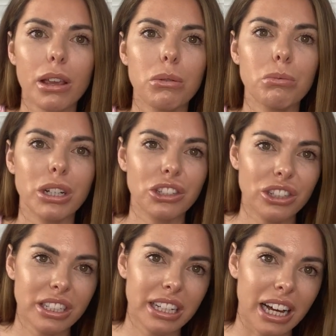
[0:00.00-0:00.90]
when
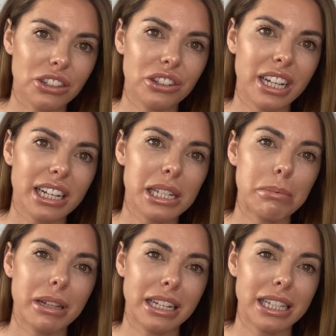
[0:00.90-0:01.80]
she actually
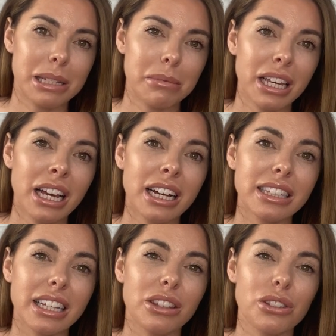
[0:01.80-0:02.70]
explained to me
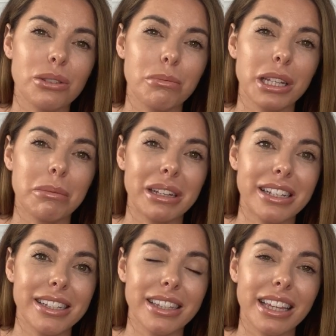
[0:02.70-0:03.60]
that there's something
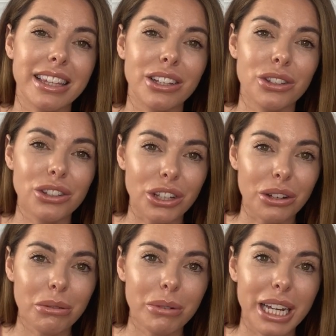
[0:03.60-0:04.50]
amazing that they can
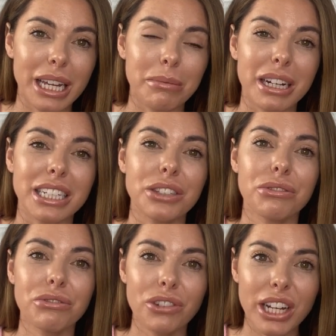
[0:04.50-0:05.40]
do, and it's
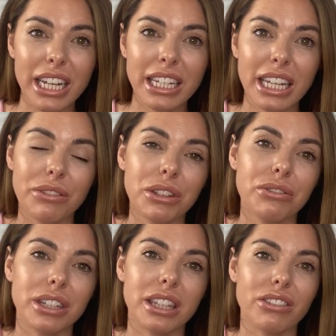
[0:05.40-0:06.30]
free if you
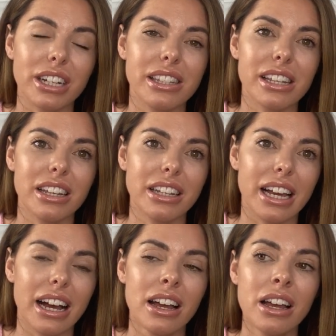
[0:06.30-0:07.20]
fit the
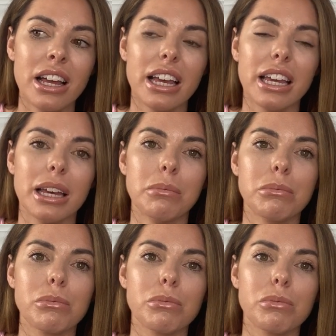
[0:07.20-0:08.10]
criteria,
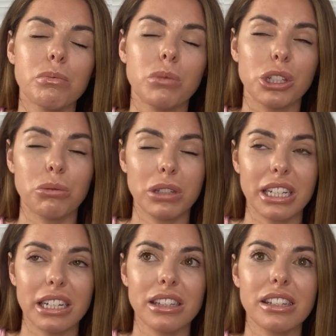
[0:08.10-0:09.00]
which we
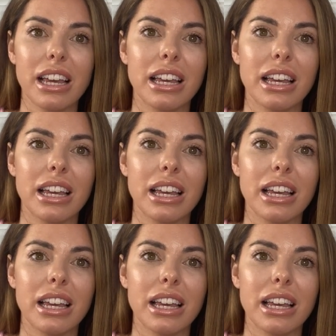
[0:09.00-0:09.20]
did.